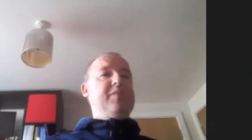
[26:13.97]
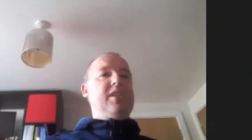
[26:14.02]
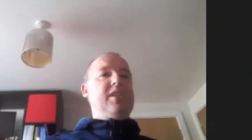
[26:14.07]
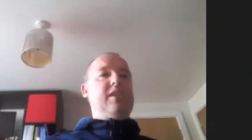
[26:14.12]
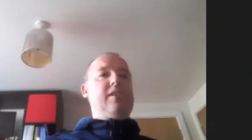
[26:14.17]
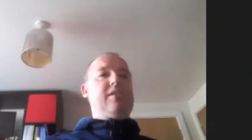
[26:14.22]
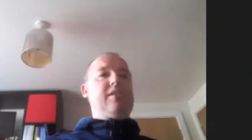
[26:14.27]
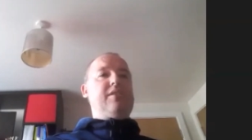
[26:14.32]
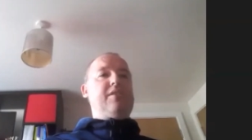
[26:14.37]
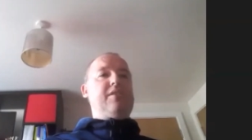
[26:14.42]

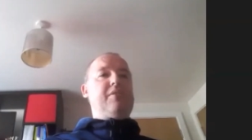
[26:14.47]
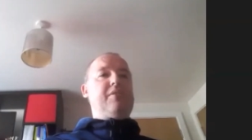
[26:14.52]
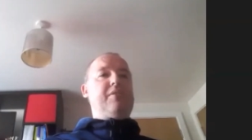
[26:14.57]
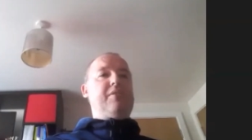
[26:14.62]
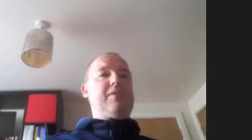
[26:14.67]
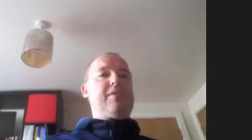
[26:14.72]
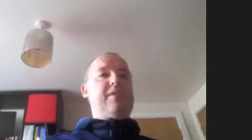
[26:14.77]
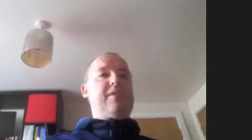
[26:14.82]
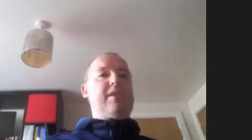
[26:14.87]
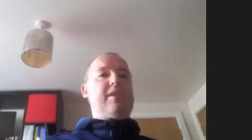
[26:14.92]

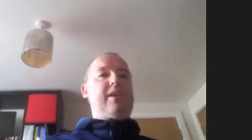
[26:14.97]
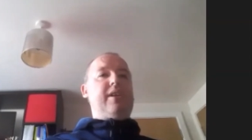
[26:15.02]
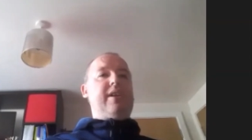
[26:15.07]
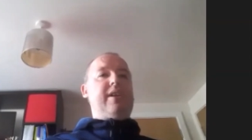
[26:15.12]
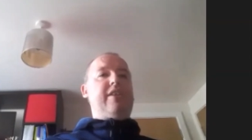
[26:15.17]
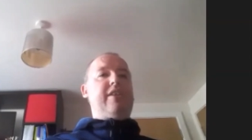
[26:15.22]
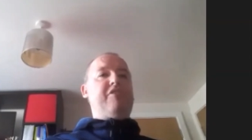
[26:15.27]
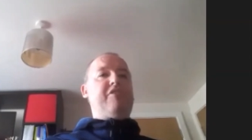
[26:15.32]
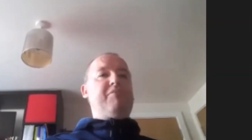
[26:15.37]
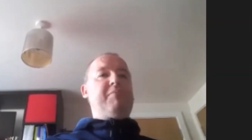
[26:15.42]
So it
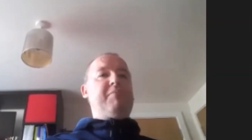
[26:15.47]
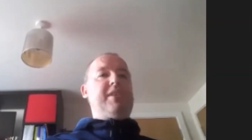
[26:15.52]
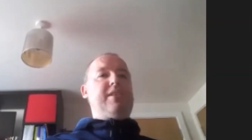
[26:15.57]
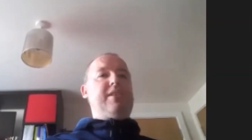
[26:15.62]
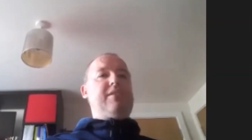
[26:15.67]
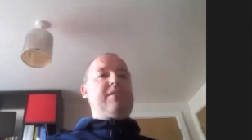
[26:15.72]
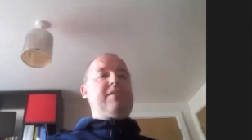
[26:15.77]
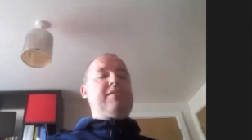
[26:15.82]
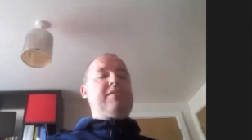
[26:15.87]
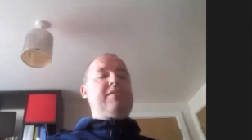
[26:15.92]
allowed me
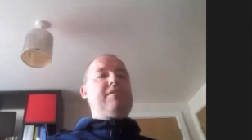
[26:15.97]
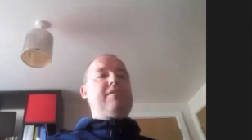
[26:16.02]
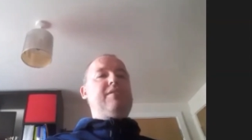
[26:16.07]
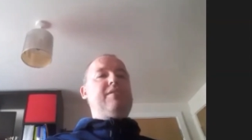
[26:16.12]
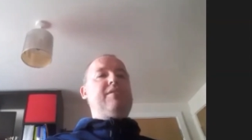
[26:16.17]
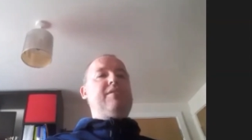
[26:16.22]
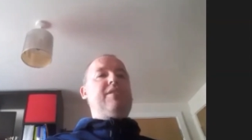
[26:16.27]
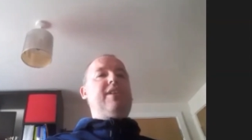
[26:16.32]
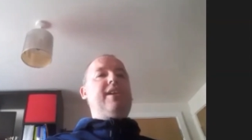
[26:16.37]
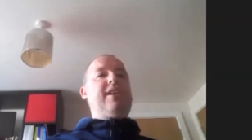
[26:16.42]
to
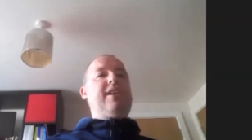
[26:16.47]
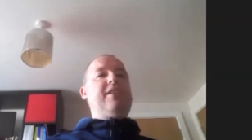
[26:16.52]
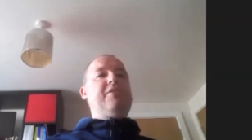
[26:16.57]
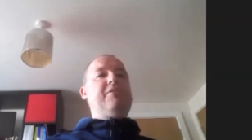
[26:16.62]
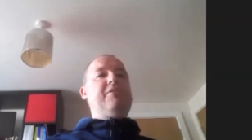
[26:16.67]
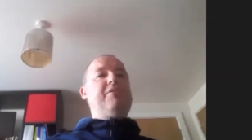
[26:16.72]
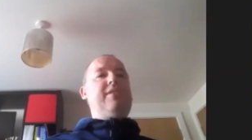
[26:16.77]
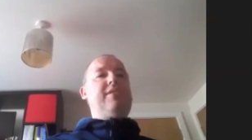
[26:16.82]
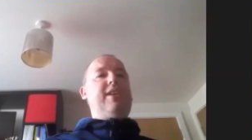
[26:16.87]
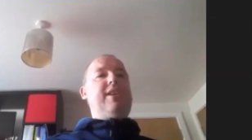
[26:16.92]
think,
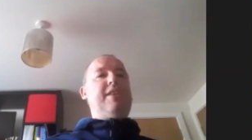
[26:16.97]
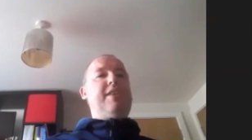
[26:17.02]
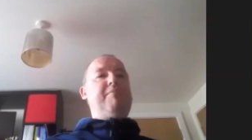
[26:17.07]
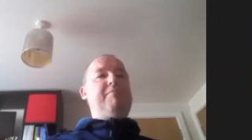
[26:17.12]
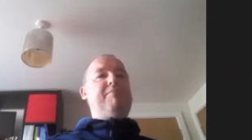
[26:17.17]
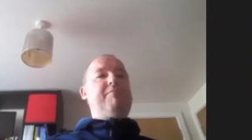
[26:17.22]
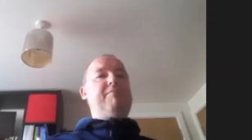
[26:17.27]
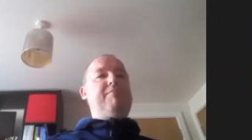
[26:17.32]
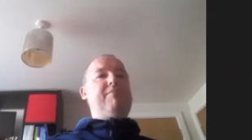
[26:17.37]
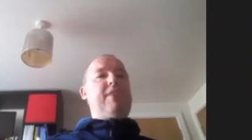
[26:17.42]
going, yep,
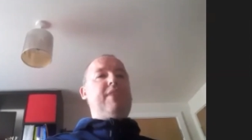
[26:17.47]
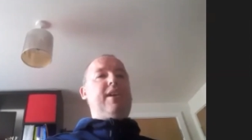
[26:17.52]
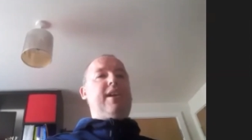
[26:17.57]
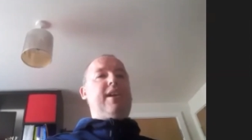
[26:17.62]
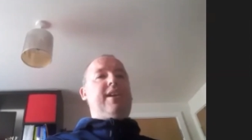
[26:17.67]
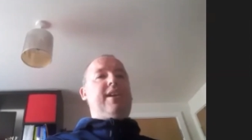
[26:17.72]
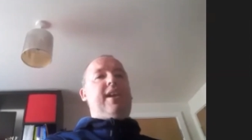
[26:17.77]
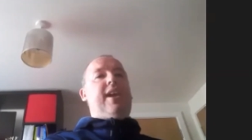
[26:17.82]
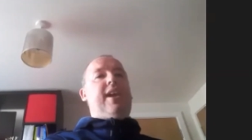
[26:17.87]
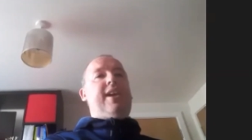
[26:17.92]

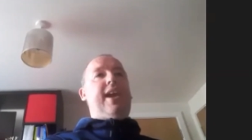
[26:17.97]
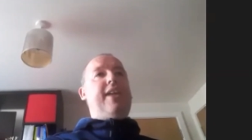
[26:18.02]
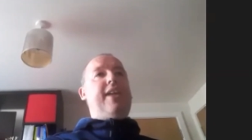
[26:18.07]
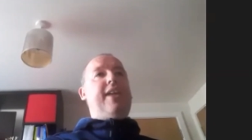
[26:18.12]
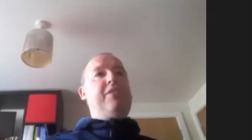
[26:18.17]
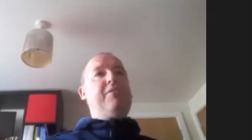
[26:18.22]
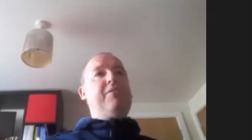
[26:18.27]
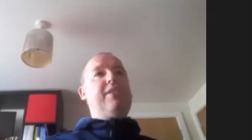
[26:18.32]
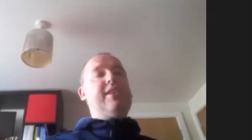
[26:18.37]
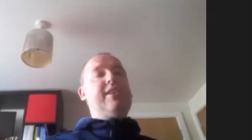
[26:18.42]
I can
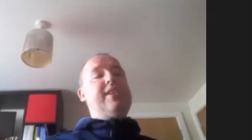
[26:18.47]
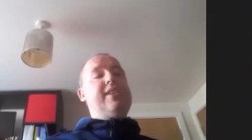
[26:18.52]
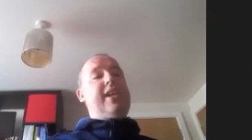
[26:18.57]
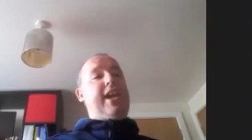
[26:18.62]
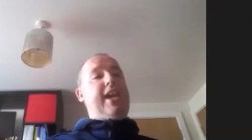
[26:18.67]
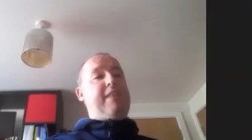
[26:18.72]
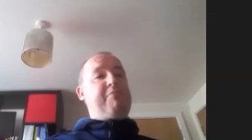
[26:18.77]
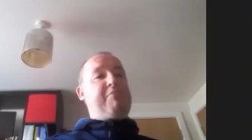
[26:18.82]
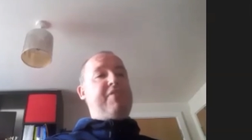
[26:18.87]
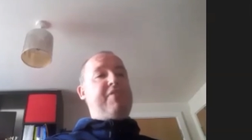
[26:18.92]
do this, I
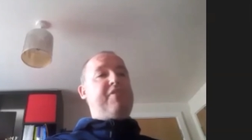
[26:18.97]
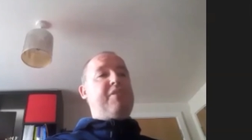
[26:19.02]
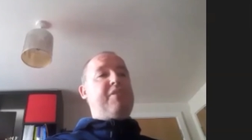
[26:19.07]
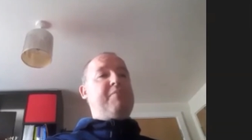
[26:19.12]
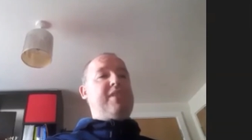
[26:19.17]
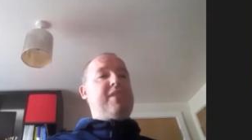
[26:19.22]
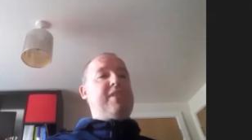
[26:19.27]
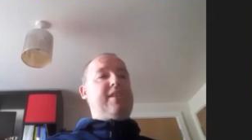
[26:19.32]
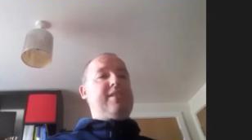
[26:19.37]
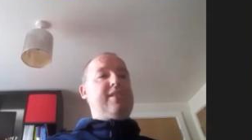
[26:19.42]
can perform
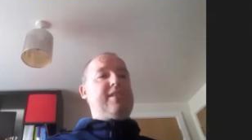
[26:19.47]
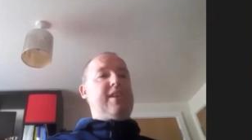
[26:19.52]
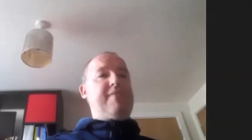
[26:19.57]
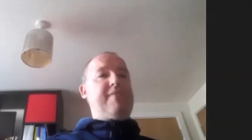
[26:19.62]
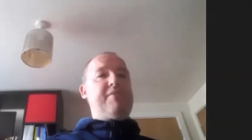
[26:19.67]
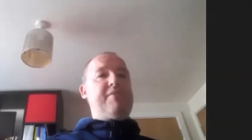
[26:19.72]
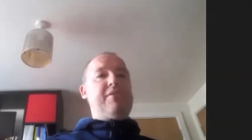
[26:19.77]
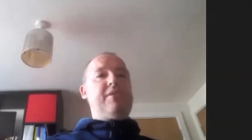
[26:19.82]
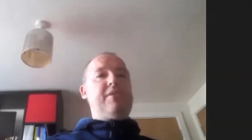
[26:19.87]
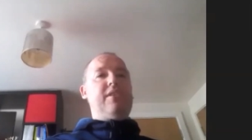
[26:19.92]
at this
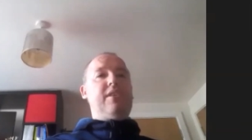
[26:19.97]
level.